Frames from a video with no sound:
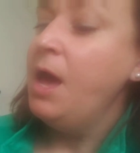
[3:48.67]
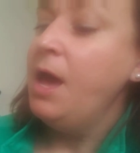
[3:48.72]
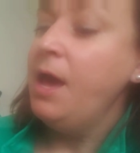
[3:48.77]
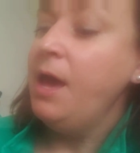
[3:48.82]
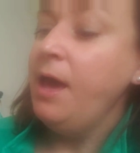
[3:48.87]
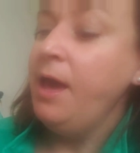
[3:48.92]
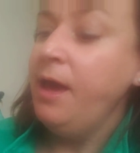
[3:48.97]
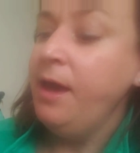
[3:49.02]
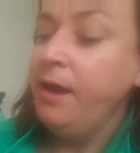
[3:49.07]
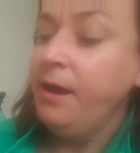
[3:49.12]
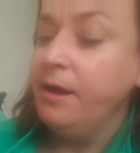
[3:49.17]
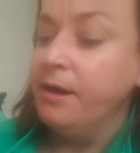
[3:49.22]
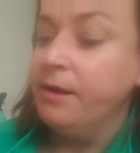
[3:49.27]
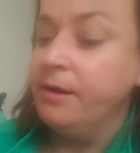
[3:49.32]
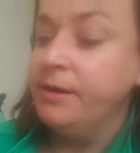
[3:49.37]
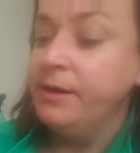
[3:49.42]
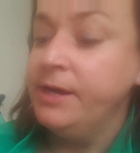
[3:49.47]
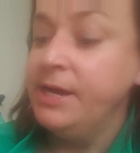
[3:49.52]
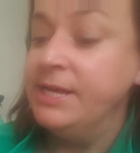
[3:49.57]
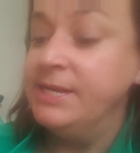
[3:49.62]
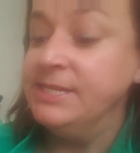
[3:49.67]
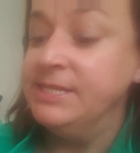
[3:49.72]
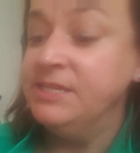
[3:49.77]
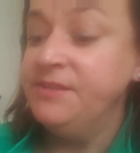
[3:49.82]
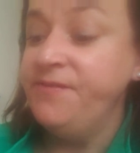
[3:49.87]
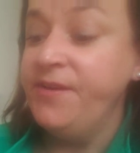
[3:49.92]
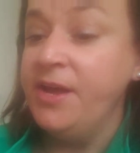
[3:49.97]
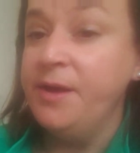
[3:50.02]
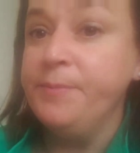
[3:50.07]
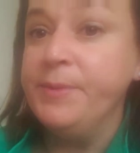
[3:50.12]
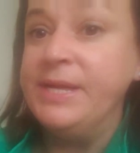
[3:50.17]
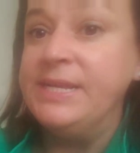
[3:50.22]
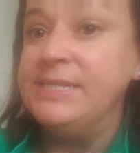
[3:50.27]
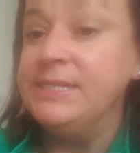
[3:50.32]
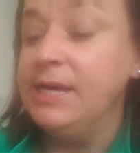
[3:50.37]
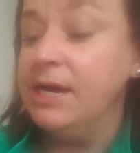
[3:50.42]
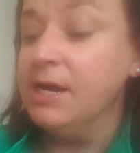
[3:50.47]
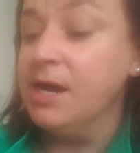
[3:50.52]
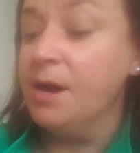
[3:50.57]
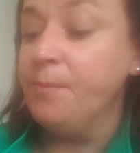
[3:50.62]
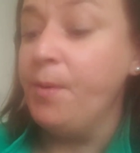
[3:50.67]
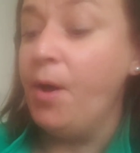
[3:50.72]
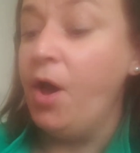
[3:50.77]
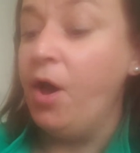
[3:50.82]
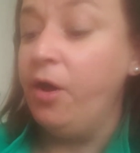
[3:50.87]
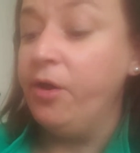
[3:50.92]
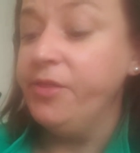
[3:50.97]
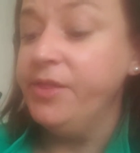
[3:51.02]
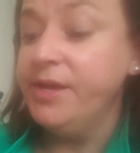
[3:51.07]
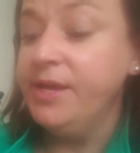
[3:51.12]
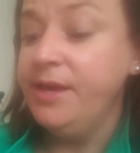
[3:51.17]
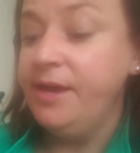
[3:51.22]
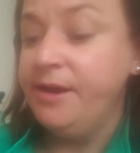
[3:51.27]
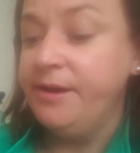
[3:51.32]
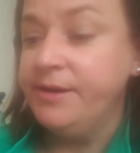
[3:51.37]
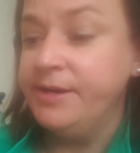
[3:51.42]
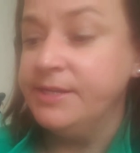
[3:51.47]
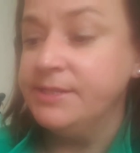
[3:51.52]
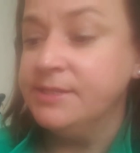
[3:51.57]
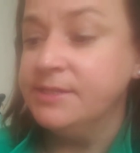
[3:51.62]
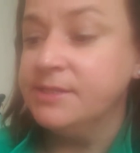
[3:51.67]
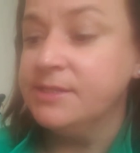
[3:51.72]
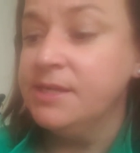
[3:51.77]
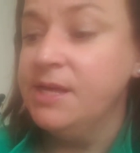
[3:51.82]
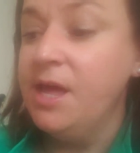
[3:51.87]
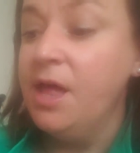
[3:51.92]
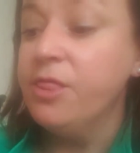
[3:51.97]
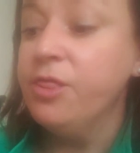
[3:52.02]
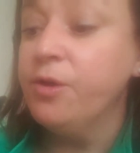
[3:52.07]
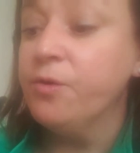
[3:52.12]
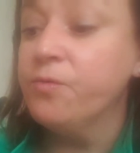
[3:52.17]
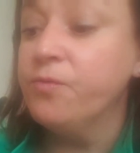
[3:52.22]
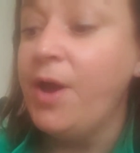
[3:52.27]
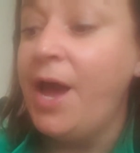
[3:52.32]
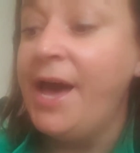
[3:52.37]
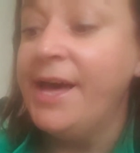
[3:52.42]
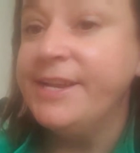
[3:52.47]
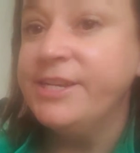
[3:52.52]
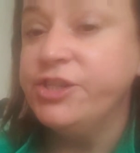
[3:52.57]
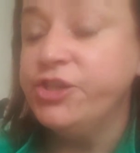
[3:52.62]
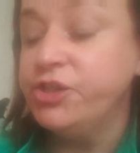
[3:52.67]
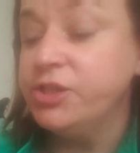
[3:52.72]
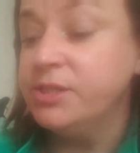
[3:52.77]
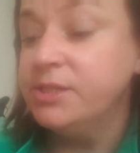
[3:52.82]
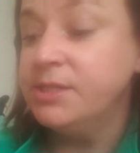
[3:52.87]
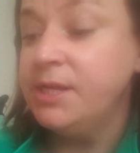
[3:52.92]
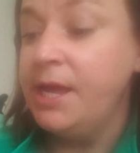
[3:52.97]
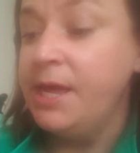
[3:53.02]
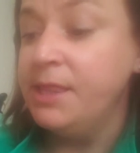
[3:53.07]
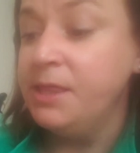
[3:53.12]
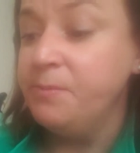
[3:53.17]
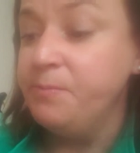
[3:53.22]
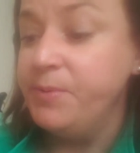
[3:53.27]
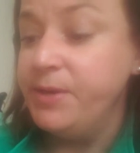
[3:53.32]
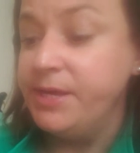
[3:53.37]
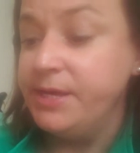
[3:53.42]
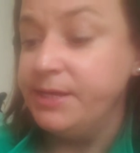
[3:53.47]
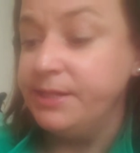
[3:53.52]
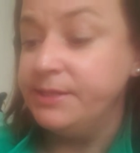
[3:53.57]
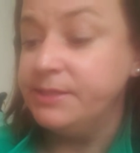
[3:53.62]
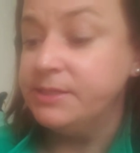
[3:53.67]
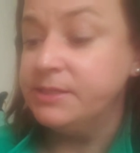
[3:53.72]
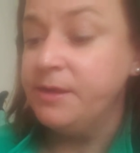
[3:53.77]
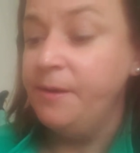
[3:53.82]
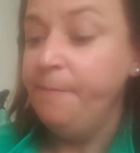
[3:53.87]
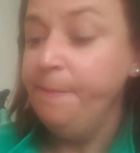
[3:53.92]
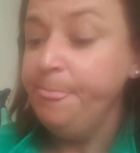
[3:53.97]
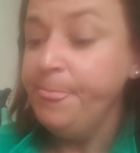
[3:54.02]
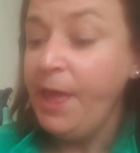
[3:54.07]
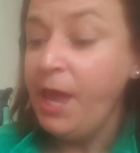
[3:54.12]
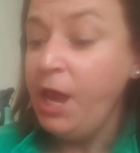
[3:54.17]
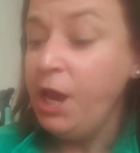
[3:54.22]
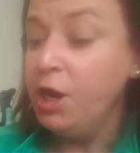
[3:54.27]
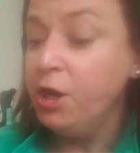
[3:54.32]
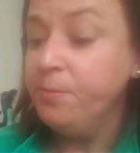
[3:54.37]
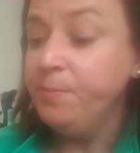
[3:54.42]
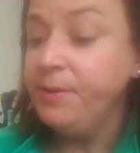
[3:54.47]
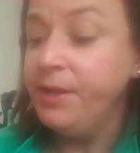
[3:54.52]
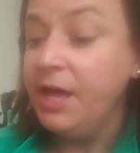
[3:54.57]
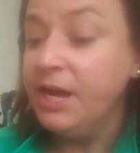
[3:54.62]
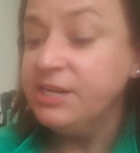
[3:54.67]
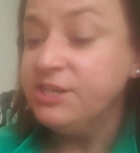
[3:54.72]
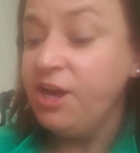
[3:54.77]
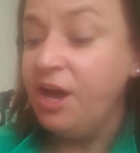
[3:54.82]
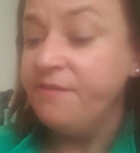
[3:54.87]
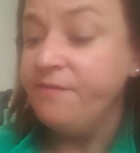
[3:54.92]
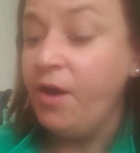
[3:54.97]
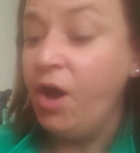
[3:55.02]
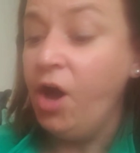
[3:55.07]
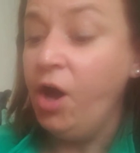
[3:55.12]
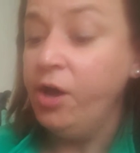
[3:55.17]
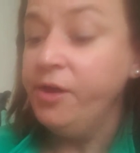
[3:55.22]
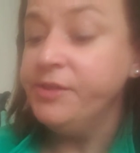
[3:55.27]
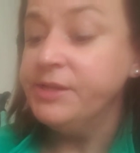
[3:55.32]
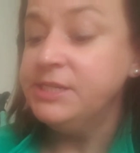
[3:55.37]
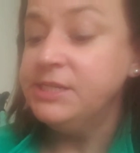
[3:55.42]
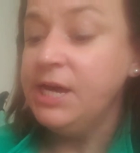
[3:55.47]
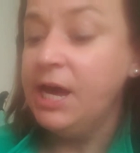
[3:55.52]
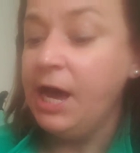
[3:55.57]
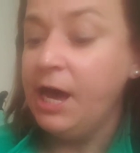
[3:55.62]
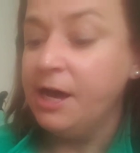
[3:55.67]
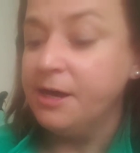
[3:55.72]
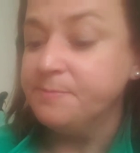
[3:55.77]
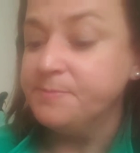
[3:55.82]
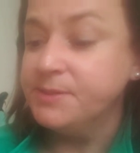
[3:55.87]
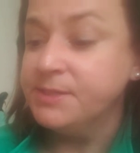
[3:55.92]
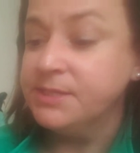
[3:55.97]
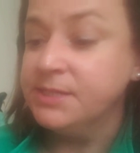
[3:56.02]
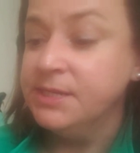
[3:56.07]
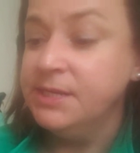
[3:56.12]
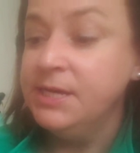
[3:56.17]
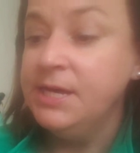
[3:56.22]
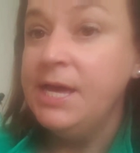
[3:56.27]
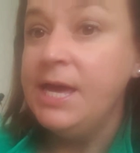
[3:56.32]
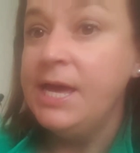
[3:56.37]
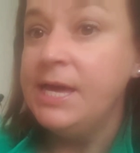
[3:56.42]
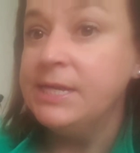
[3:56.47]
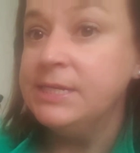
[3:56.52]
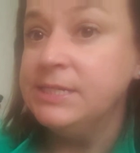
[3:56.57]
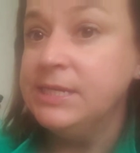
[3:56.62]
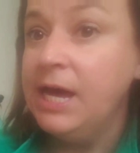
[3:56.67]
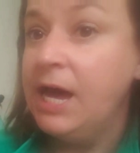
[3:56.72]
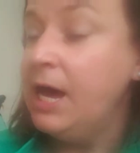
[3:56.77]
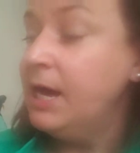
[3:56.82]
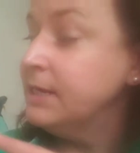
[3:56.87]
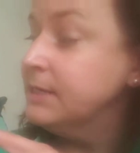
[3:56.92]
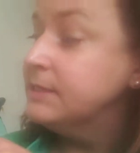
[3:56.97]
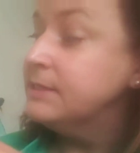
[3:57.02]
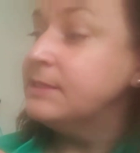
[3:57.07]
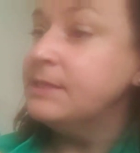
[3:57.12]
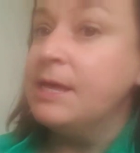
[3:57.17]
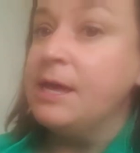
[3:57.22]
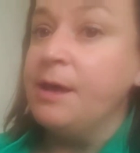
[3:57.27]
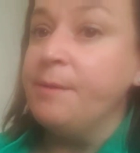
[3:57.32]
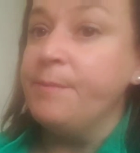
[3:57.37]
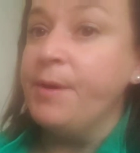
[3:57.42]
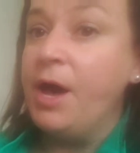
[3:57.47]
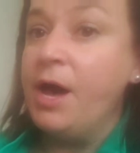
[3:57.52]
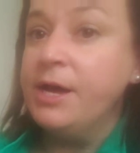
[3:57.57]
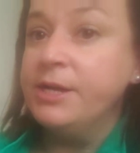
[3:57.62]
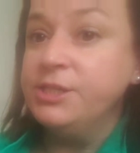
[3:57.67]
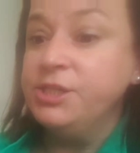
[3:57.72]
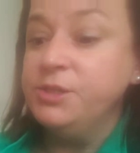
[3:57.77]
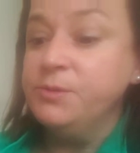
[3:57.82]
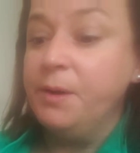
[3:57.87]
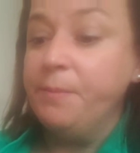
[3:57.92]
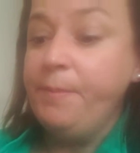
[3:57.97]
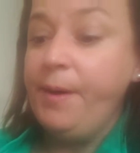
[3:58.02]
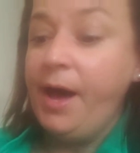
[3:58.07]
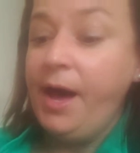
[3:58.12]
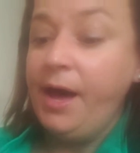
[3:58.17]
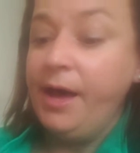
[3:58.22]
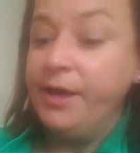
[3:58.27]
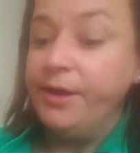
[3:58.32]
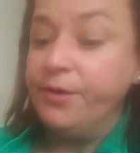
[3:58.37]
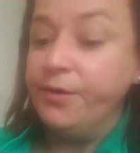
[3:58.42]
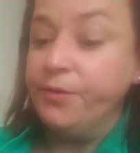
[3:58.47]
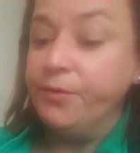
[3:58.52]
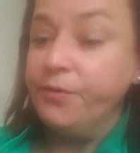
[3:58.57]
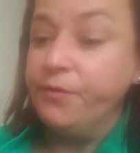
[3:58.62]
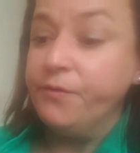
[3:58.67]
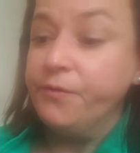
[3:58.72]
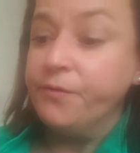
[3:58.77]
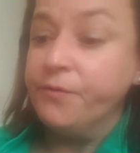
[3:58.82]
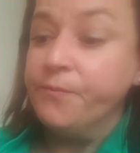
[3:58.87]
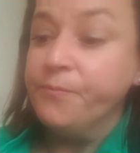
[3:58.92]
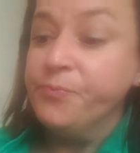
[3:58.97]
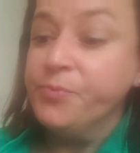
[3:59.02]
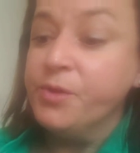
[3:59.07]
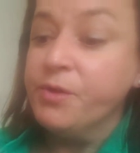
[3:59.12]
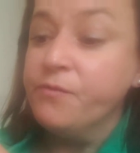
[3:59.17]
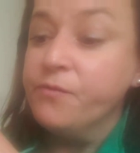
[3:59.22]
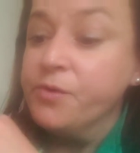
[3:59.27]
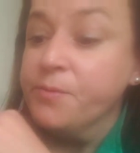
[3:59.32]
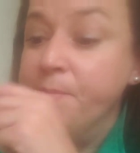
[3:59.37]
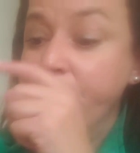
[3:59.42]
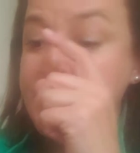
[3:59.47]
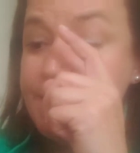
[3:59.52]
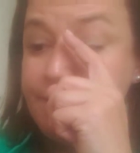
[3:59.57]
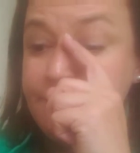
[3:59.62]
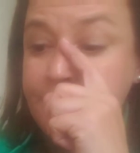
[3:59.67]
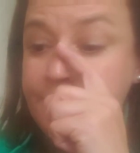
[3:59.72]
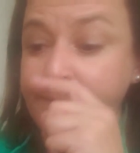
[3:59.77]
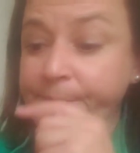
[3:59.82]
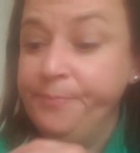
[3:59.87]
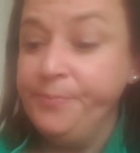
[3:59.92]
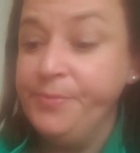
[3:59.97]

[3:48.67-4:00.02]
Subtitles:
Hare and his family dug up all the carrots, the radishes, and the beets. Hare plucked off all the tops and tossed them onto a pile for Bear,